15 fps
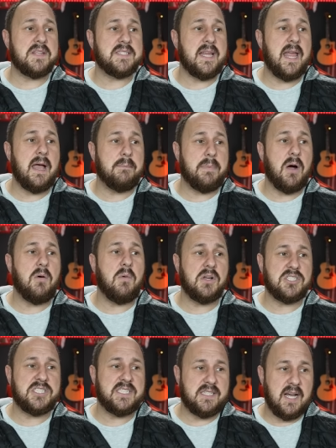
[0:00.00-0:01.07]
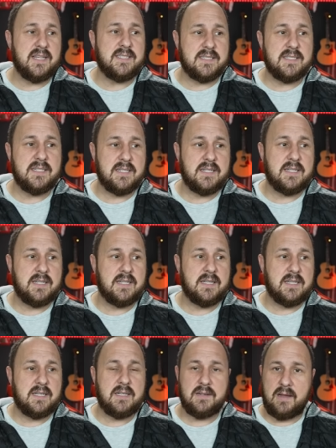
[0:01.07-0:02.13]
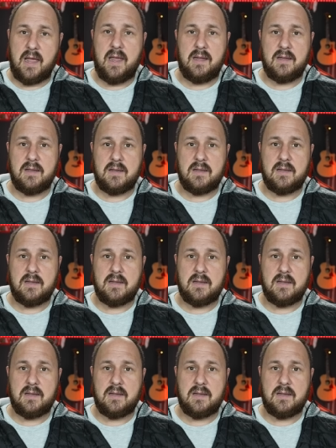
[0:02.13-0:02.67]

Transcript: to say about what she does, okay?